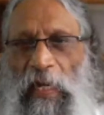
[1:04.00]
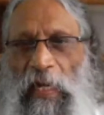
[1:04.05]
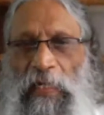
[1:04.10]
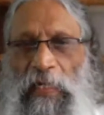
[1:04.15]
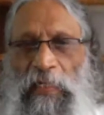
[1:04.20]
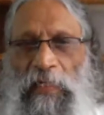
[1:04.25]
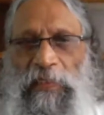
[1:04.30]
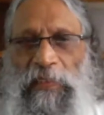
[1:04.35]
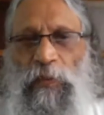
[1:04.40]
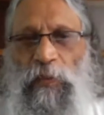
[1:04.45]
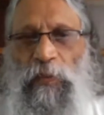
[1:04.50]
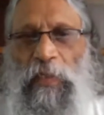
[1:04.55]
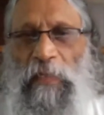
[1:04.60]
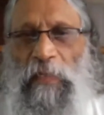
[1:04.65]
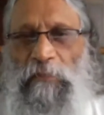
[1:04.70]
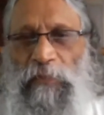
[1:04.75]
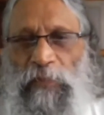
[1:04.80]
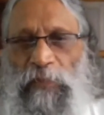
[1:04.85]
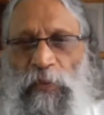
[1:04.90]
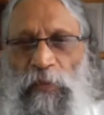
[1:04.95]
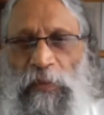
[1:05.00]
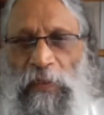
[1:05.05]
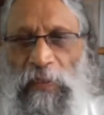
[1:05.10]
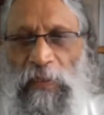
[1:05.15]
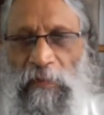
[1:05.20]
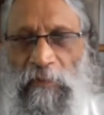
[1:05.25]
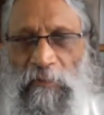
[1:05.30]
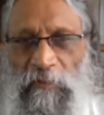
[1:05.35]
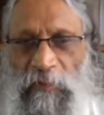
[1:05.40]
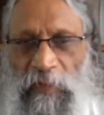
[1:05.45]
Unless you come to
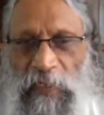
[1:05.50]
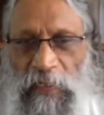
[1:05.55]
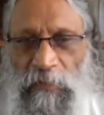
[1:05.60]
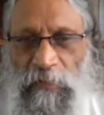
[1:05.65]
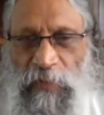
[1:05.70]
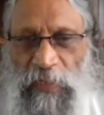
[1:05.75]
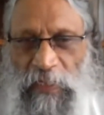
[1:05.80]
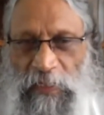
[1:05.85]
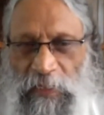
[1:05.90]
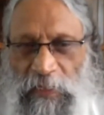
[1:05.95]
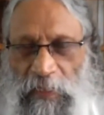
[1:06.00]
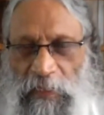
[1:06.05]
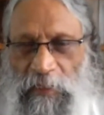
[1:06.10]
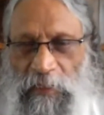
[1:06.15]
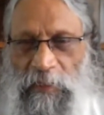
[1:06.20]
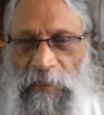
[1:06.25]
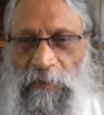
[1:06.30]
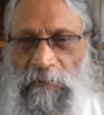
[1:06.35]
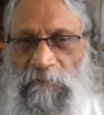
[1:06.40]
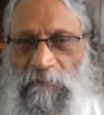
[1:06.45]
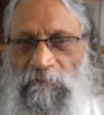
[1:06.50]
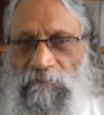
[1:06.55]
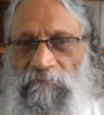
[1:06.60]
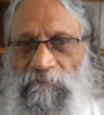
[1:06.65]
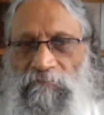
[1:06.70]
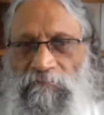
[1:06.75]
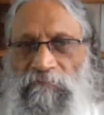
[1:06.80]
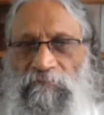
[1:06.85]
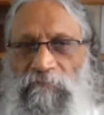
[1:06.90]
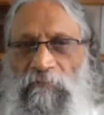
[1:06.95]
the very present,
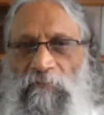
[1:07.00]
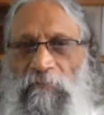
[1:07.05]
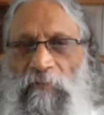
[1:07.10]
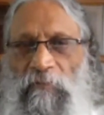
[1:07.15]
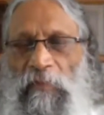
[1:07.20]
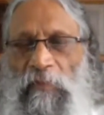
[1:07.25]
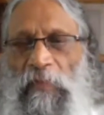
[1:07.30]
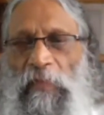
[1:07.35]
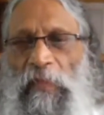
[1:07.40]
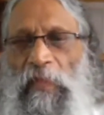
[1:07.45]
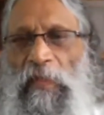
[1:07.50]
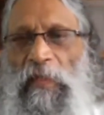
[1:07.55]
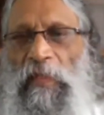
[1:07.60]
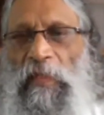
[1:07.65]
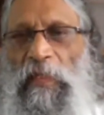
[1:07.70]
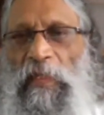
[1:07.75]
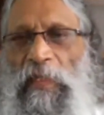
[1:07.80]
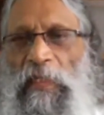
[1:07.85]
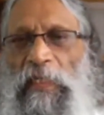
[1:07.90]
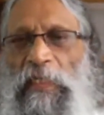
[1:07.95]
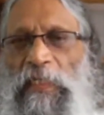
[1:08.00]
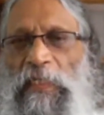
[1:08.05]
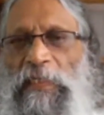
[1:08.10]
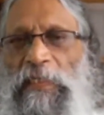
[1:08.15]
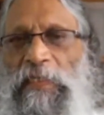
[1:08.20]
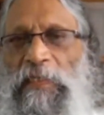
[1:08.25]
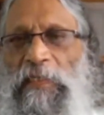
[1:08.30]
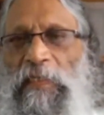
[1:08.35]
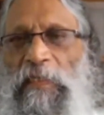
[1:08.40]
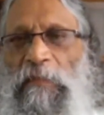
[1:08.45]

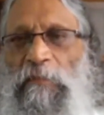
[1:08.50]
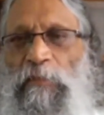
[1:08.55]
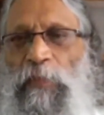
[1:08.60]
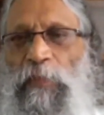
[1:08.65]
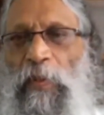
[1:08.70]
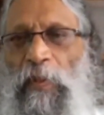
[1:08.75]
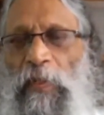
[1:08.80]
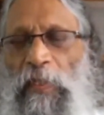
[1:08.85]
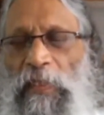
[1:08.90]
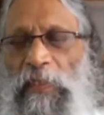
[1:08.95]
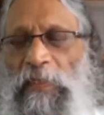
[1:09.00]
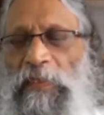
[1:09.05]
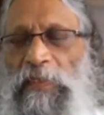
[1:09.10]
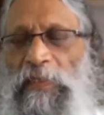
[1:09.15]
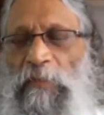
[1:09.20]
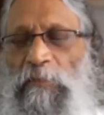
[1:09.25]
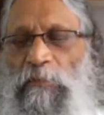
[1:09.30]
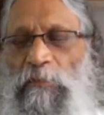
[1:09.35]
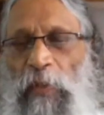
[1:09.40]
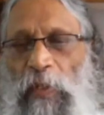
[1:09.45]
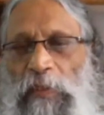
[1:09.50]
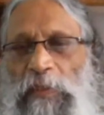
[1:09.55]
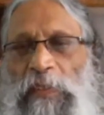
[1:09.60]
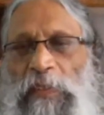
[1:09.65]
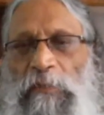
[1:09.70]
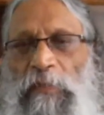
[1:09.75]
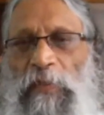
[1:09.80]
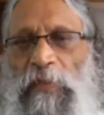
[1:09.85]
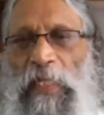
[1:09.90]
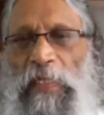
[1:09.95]
it's
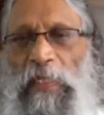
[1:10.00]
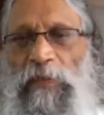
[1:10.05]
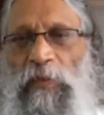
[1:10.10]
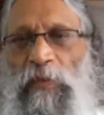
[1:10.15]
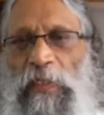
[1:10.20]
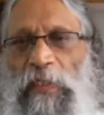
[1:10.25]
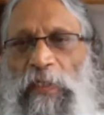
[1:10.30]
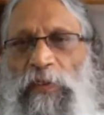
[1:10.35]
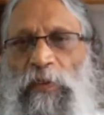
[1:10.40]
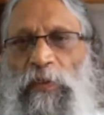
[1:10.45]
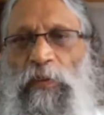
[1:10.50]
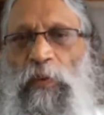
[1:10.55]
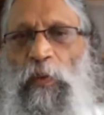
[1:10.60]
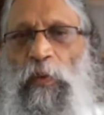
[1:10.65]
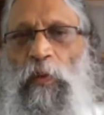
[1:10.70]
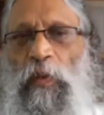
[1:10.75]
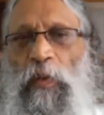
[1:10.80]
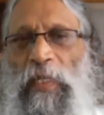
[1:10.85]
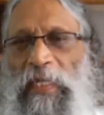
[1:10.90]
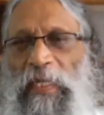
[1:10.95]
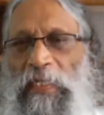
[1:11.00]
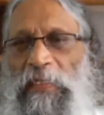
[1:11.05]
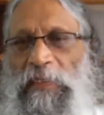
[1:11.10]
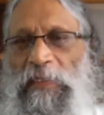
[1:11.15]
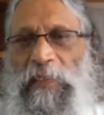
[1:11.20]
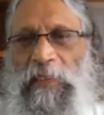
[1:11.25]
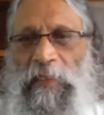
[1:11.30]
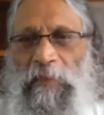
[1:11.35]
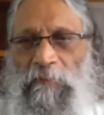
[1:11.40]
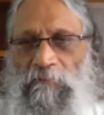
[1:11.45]
impossible actually to know
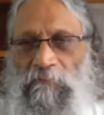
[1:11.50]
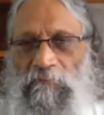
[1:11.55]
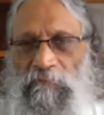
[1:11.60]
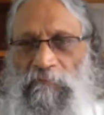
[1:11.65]
anything.